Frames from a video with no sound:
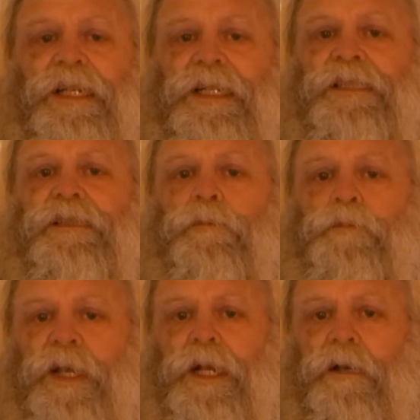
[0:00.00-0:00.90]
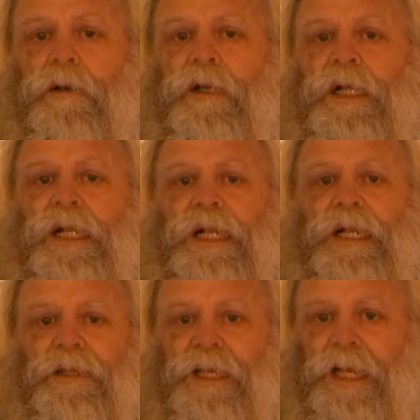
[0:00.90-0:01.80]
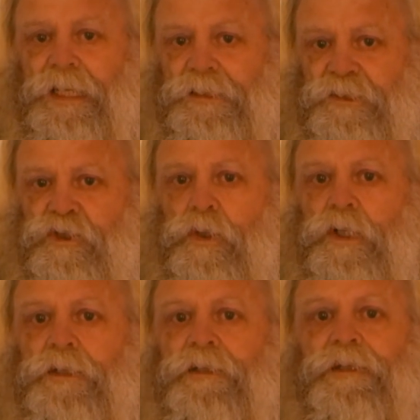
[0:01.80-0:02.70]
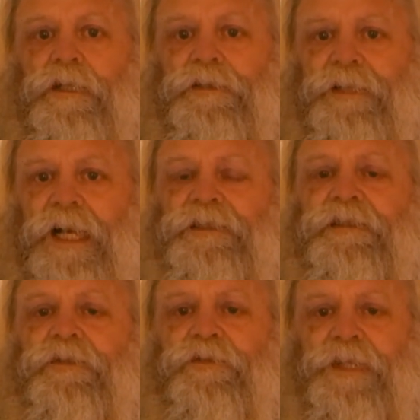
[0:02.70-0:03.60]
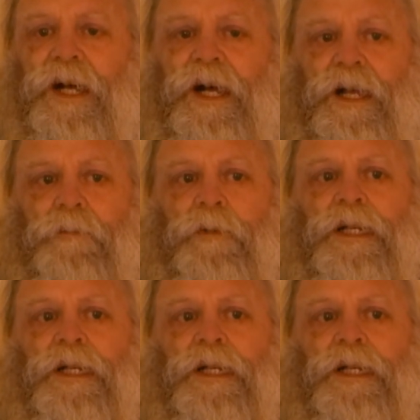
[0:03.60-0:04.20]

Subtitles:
is a beer that has stood the test of time